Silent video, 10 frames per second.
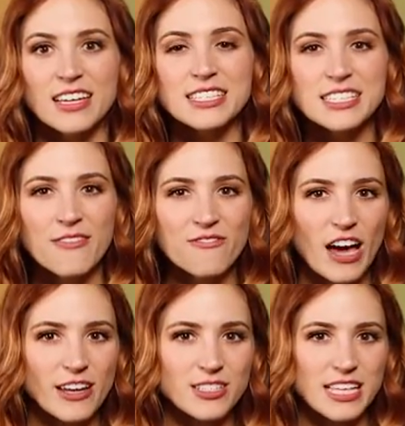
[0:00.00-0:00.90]
Some
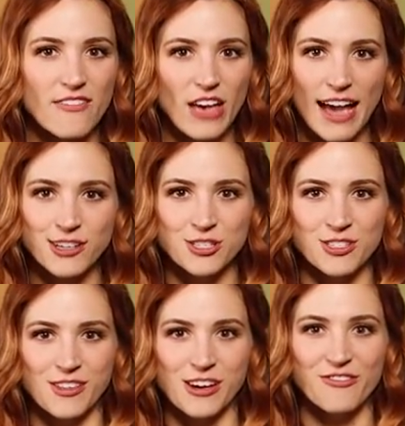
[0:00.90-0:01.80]
fighters have
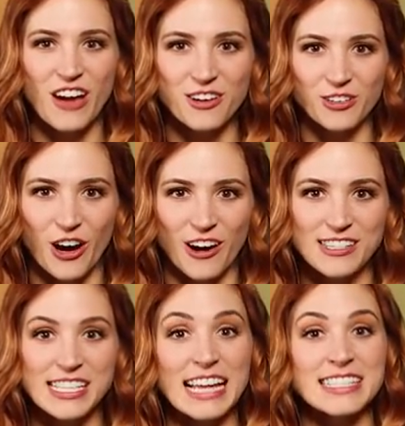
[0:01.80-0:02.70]
actions on their fighter
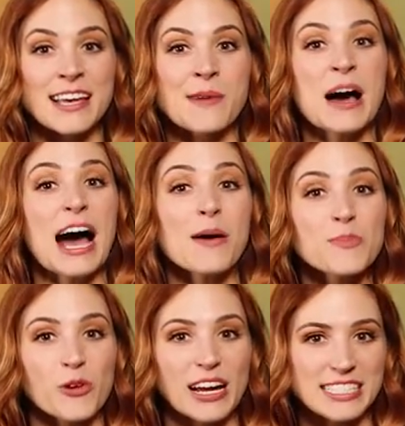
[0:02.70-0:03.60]
cards, and some
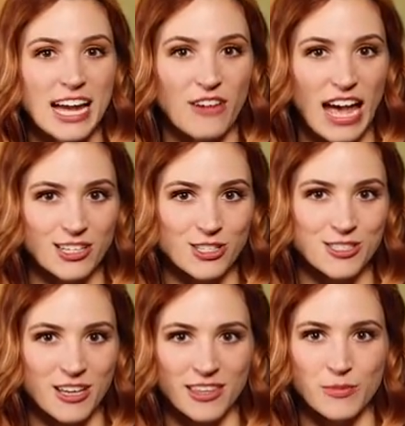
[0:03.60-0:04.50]
upgrades have actions on